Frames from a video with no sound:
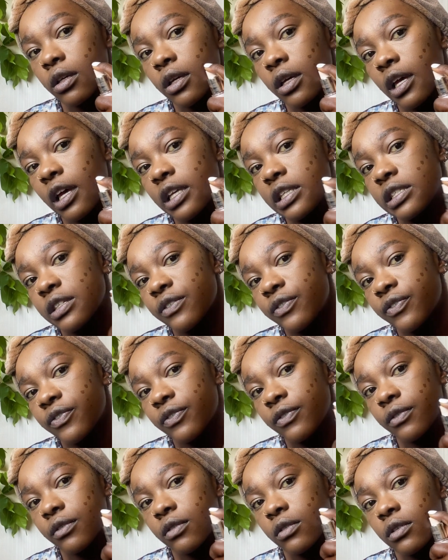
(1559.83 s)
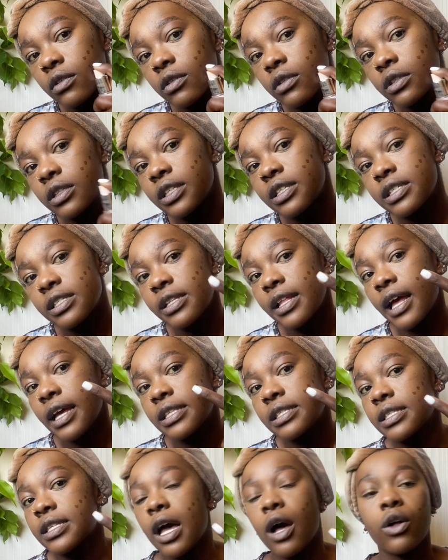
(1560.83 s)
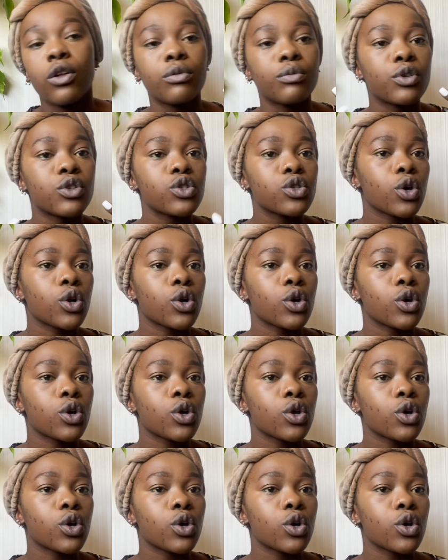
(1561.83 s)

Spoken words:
as if these lines are almost